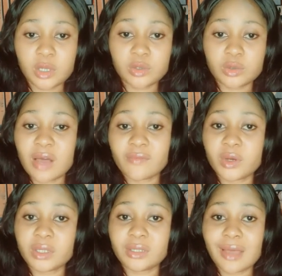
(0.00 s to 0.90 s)
to
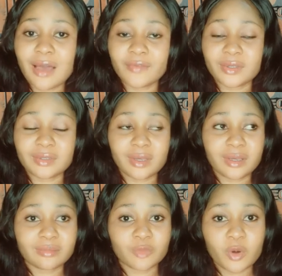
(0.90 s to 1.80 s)
avoid having
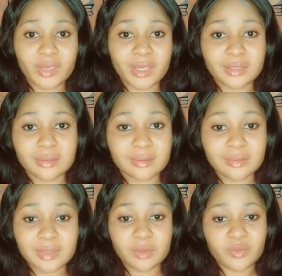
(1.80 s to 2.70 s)
or getting
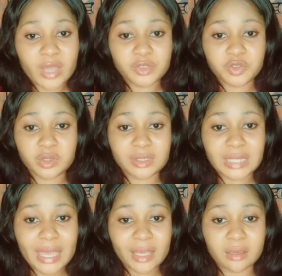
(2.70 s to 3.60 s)
skin reactions,
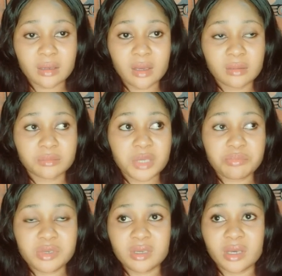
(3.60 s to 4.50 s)
like
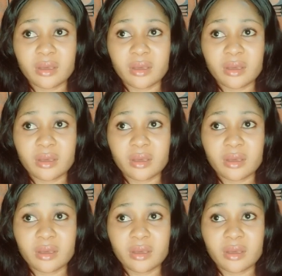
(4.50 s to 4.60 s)
maybe